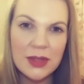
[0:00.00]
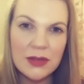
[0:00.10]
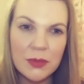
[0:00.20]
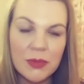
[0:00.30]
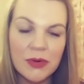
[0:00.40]

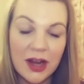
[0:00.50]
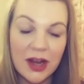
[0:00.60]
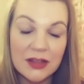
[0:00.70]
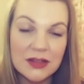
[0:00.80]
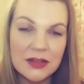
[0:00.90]
the
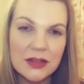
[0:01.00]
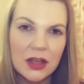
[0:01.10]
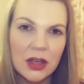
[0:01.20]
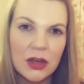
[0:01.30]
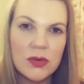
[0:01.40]
real me
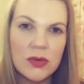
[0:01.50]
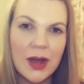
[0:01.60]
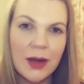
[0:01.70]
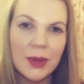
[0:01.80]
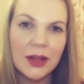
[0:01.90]
like
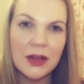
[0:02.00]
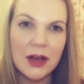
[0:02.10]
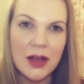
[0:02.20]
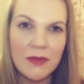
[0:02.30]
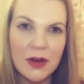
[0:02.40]
bottled
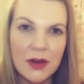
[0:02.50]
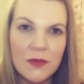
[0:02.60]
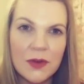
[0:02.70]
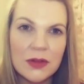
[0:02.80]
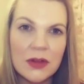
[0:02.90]
up
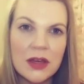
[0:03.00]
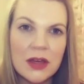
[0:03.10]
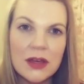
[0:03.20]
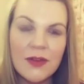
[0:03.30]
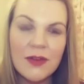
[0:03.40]
so
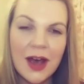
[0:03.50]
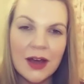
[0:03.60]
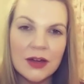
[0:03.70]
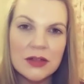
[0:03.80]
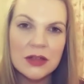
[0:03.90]
much
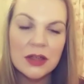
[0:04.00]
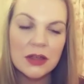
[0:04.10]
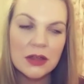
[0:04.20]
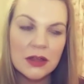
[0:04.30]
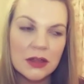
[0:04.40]
inside,
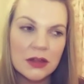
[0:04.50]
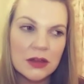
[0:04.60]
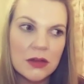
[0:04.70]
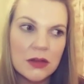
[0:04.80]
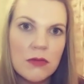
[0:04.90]
and
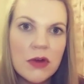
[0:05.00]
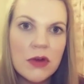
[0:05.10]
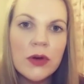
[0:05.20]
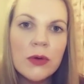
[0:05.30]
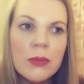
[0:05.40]

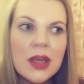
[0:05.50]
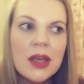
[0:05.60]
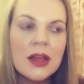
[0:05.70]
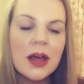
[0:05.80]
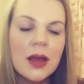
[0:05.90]
it always
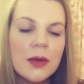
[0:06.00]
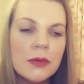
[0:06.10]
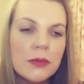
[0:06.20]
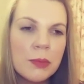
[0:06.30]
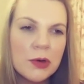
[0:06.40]
felt like a
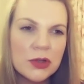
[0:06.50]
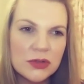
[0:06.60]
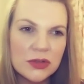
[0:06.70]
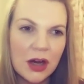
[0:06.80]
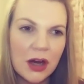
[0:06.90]
struggle
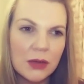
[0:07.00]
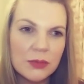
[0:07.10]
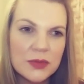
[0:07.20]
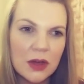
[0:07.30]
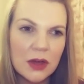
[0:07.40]
and
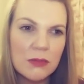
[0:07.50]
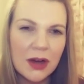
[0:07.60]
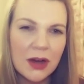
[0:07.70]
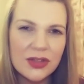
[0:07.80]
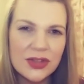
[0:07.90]
very like
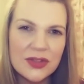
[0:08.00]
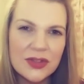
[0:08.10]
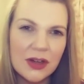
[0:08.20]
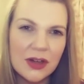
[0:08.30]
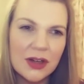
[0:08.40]

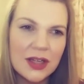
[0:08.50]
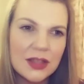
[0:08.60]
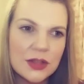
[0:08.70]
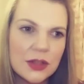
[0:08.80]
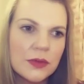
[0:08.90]

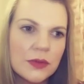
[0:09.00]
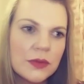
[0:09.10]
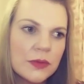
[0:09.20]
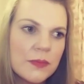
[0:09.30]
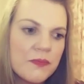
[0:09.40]
tiring,
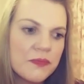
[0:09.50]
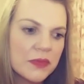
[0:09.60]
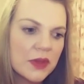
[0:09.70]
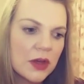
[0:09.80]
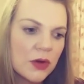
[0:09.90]

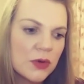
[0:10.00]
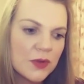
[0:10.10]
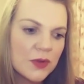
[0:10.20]
exhausting.